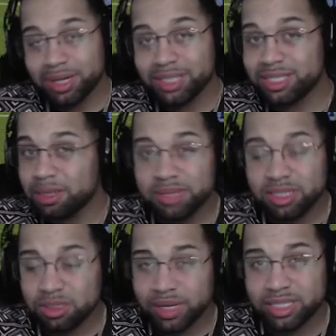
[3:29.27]
but in
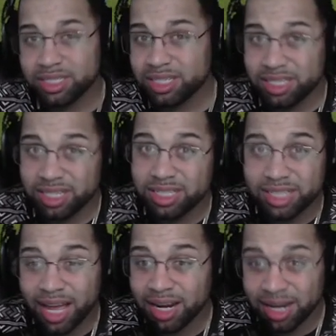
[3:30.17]
some situations it's
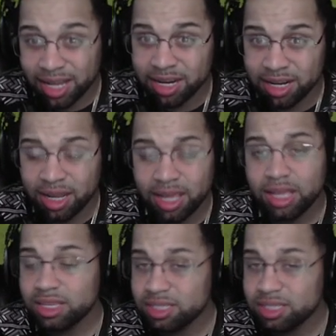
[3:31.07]
just not needed.